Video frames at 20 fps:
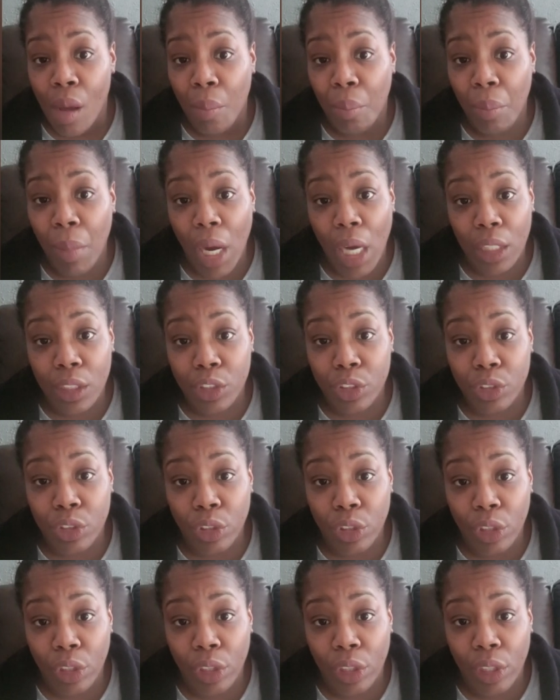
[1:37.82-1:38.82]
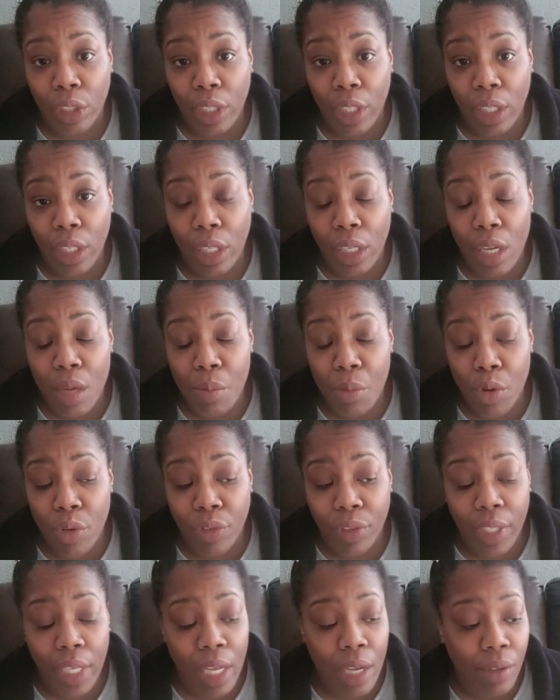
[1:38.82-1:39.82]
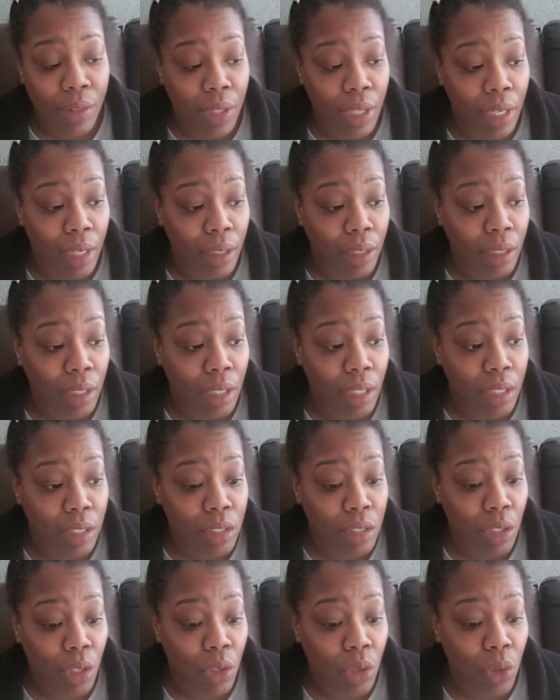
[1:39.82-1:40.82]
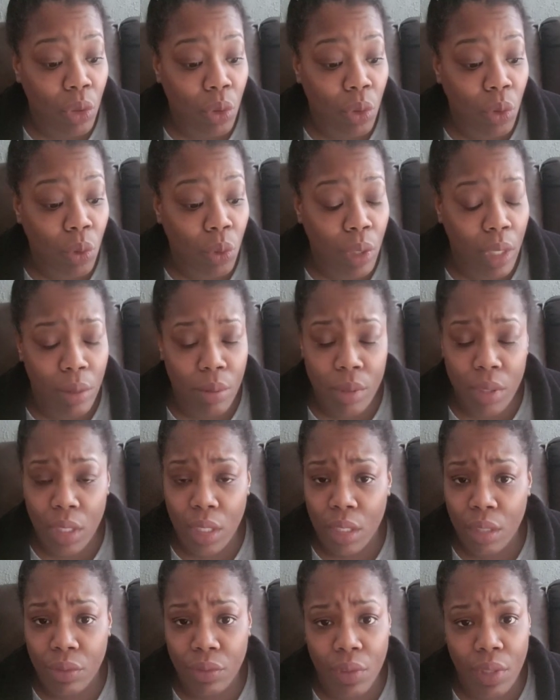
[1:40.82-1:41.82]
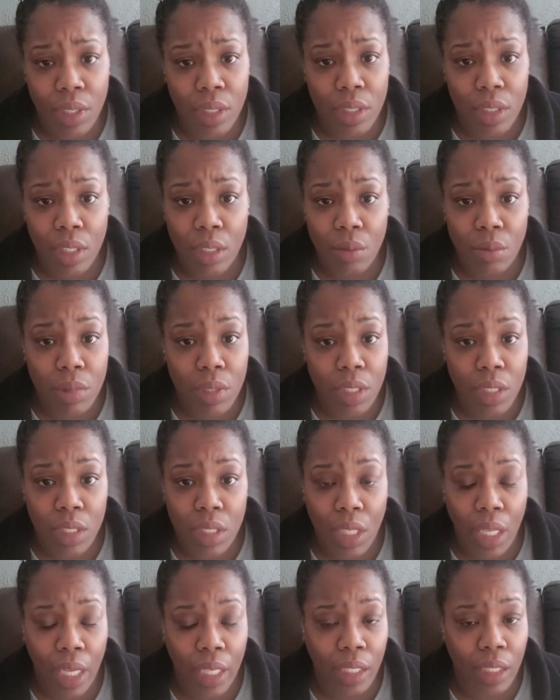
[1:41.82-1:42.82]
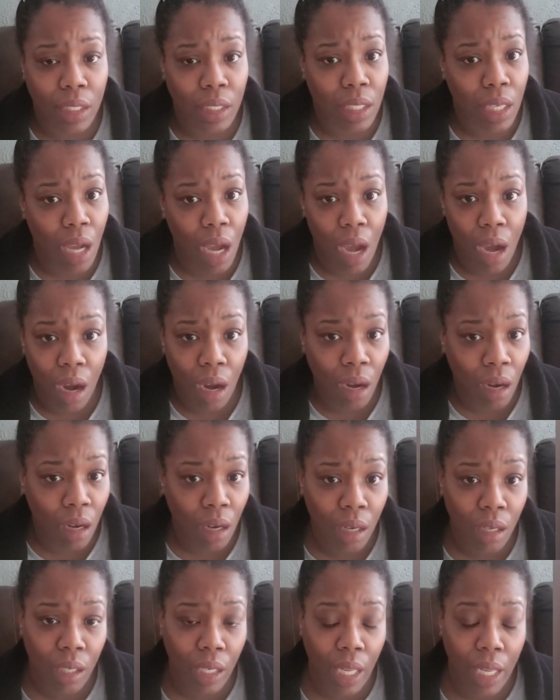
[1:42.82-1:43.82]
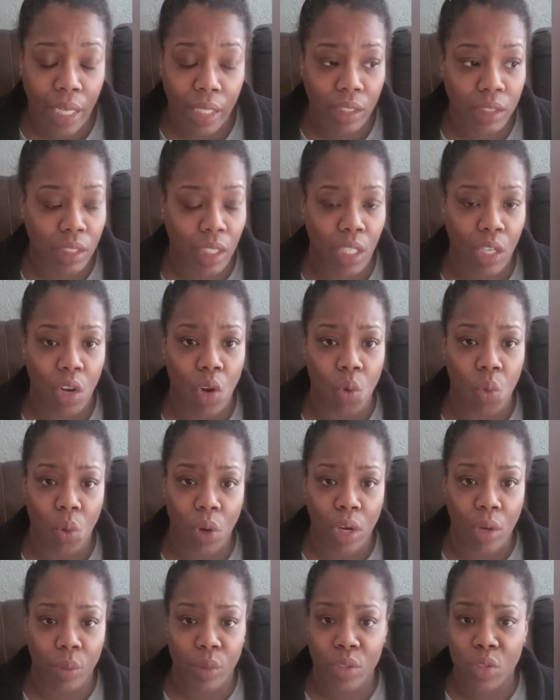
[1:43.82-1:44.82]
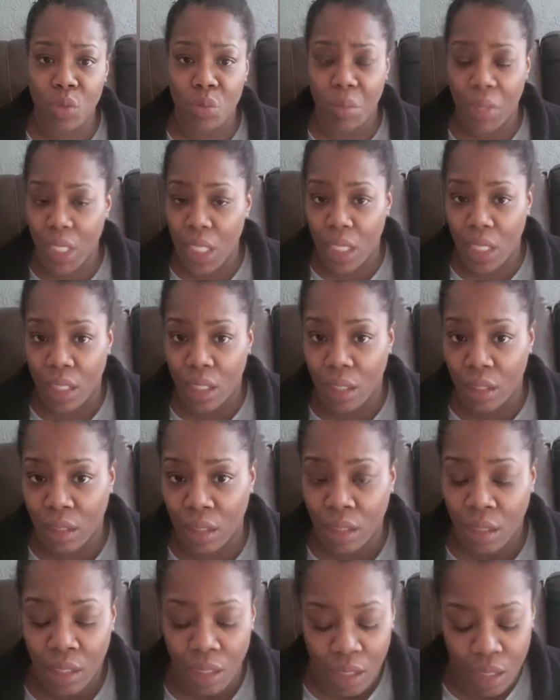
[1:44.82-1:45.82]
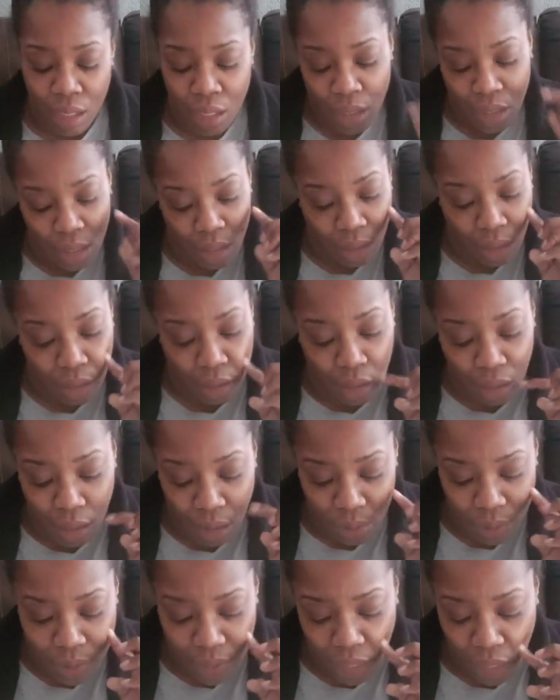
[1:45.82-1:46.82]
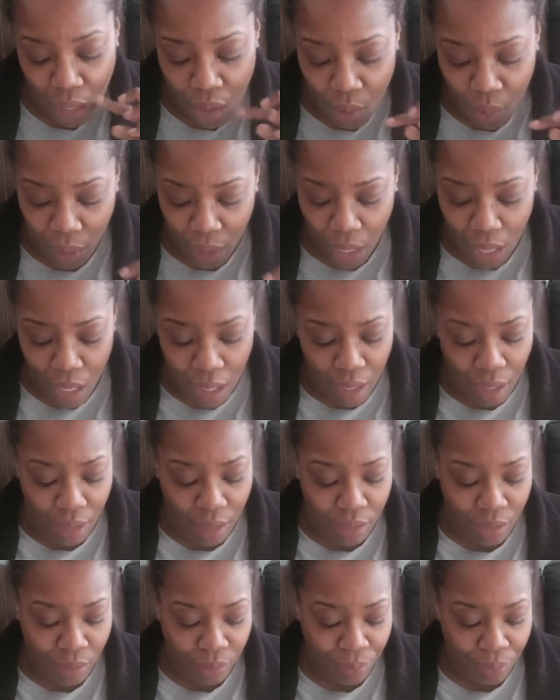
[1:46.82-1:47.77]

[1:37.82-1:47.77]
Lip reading: Monster moving down there. And so he was in his feelings and he was just like, nah, like this ain't gonna work. What you mean? I was like, oh gosh.